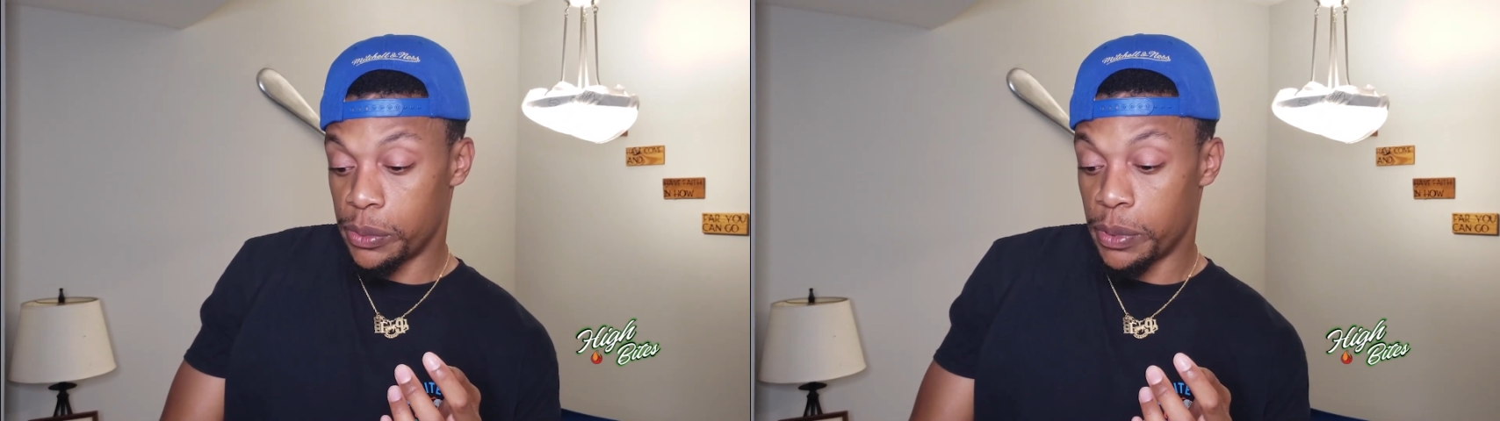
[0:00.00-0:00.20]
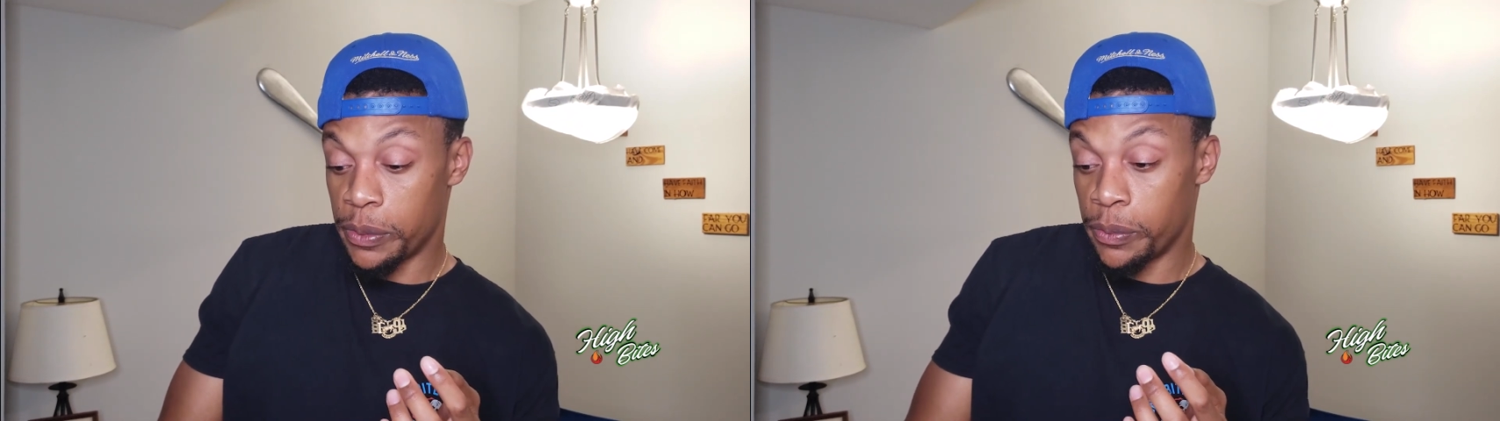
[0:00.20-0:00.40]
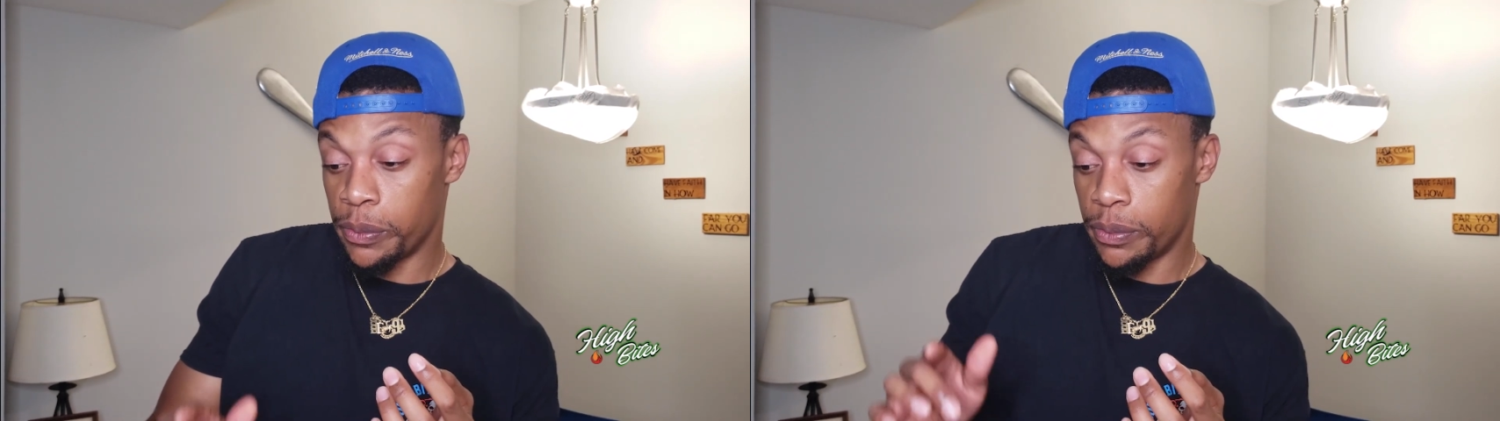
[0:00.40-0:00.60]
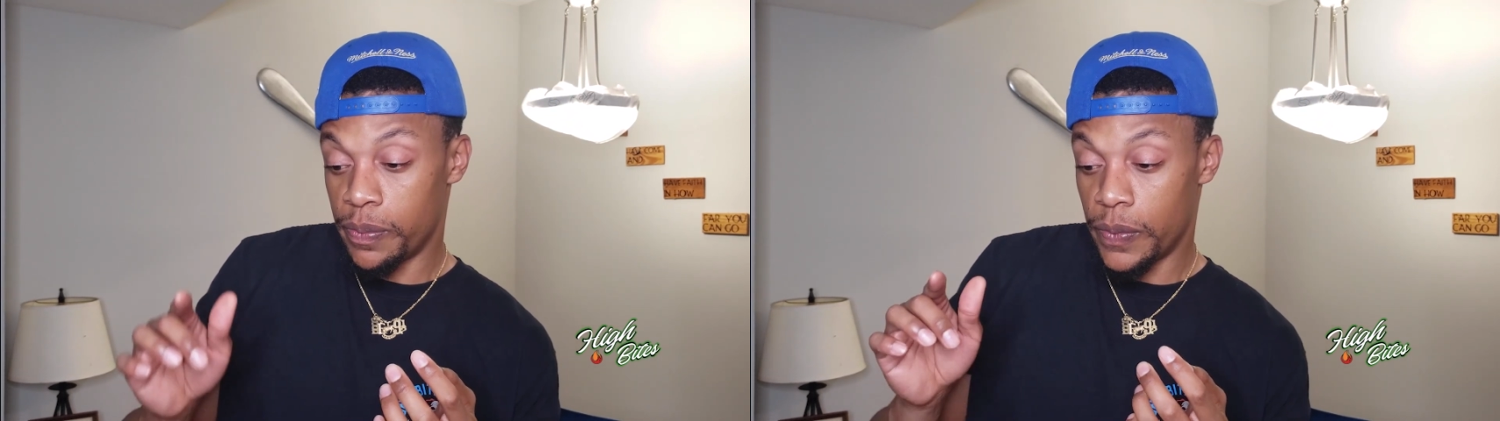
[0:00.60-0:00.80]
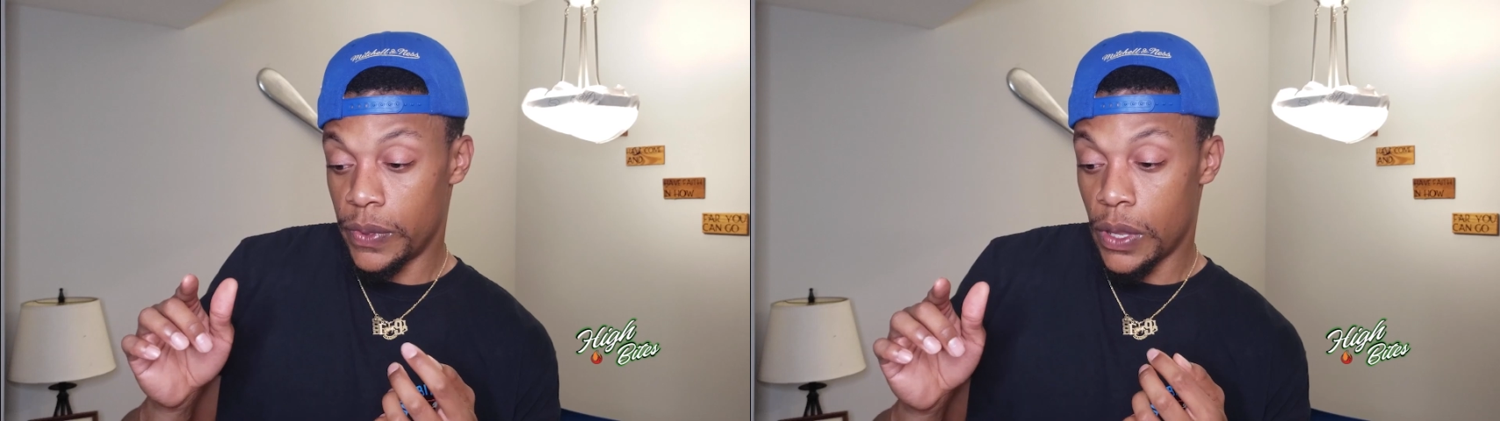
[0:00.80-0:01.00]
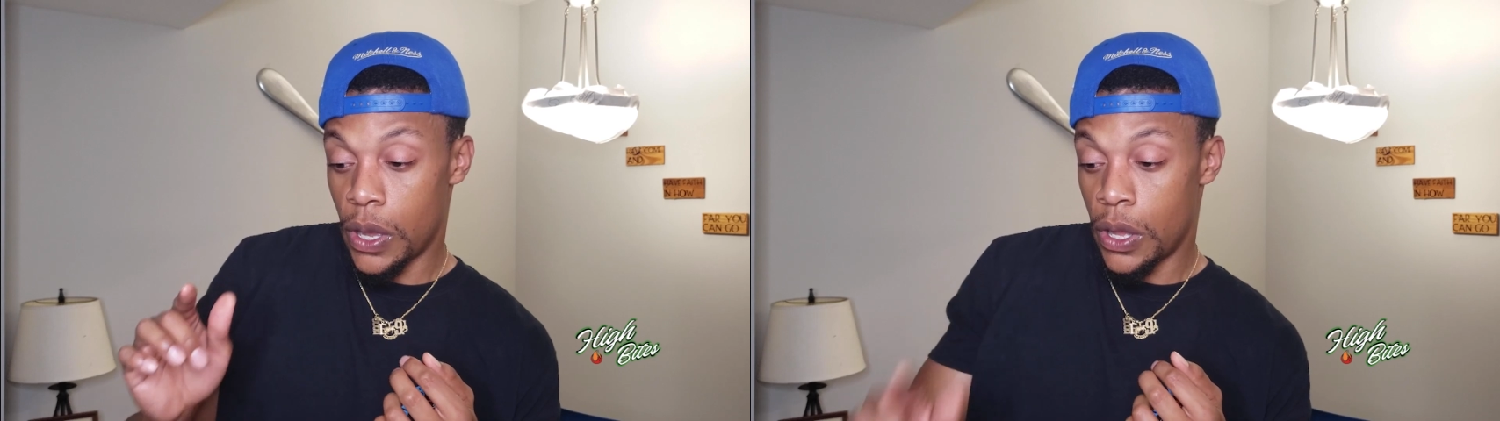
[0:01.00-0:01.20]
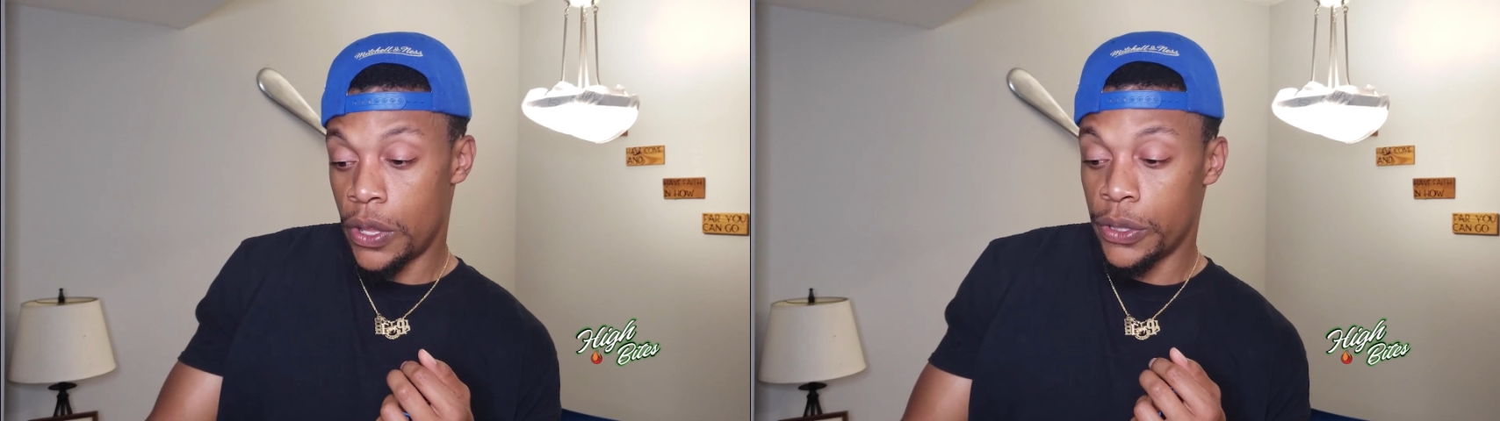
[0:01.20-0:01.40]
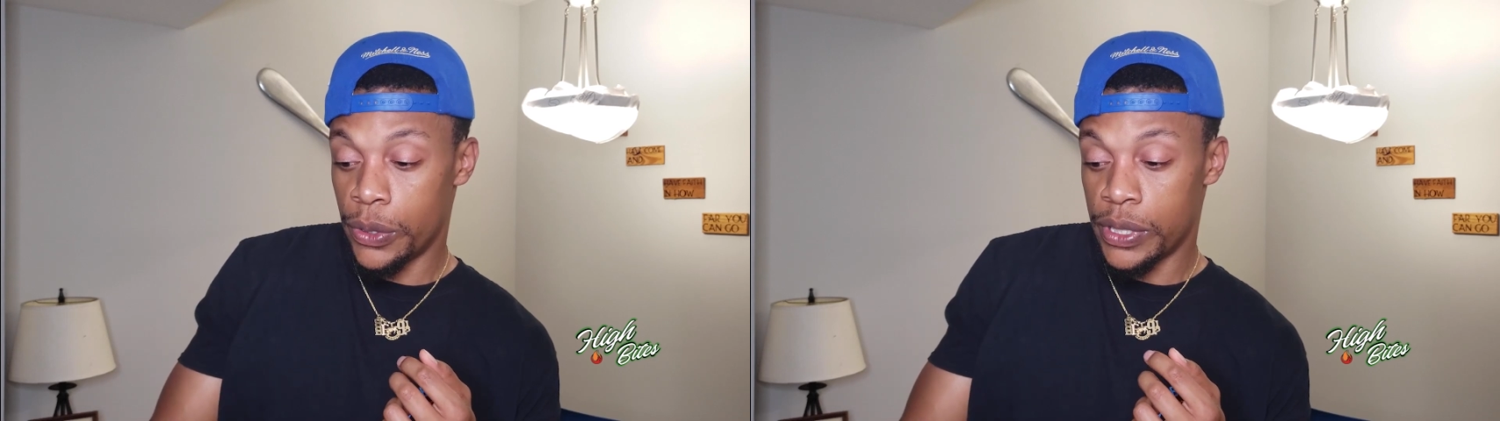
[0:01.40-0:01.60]
But
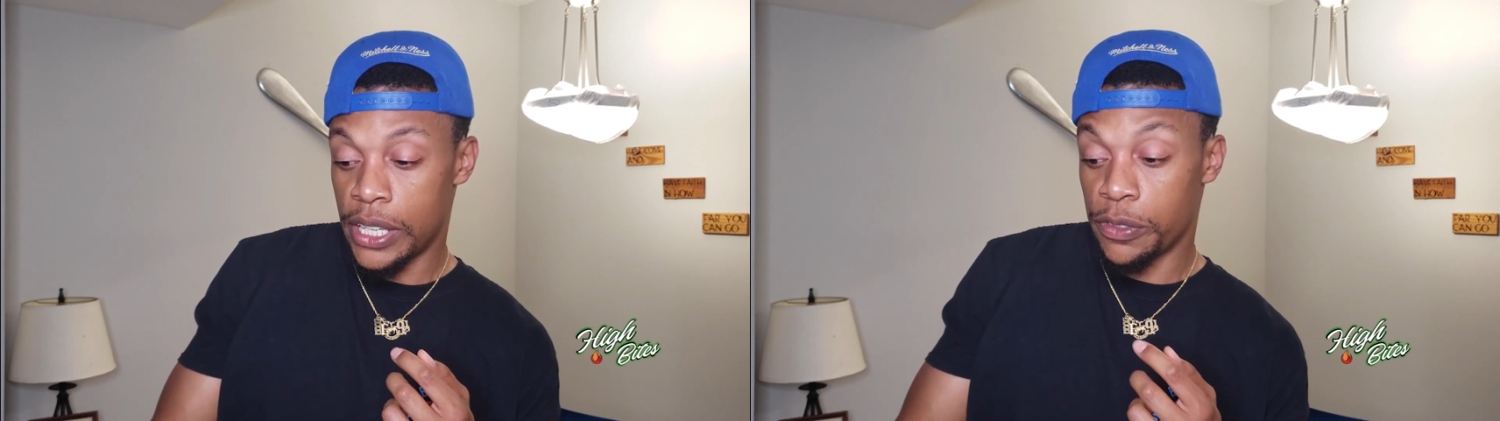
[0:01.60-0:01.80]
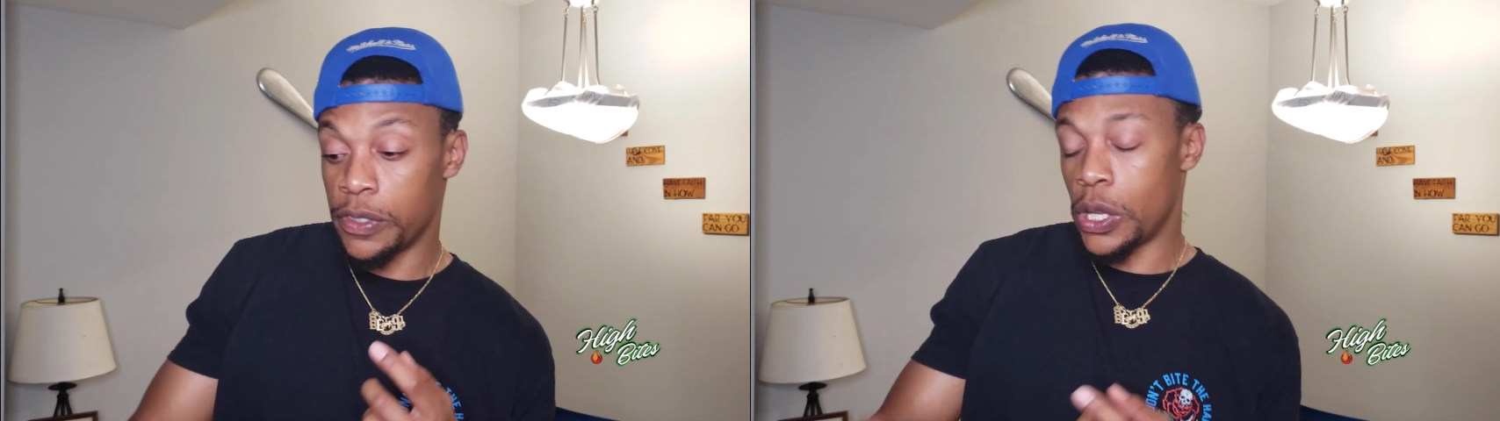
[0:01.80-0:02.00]
all those natural,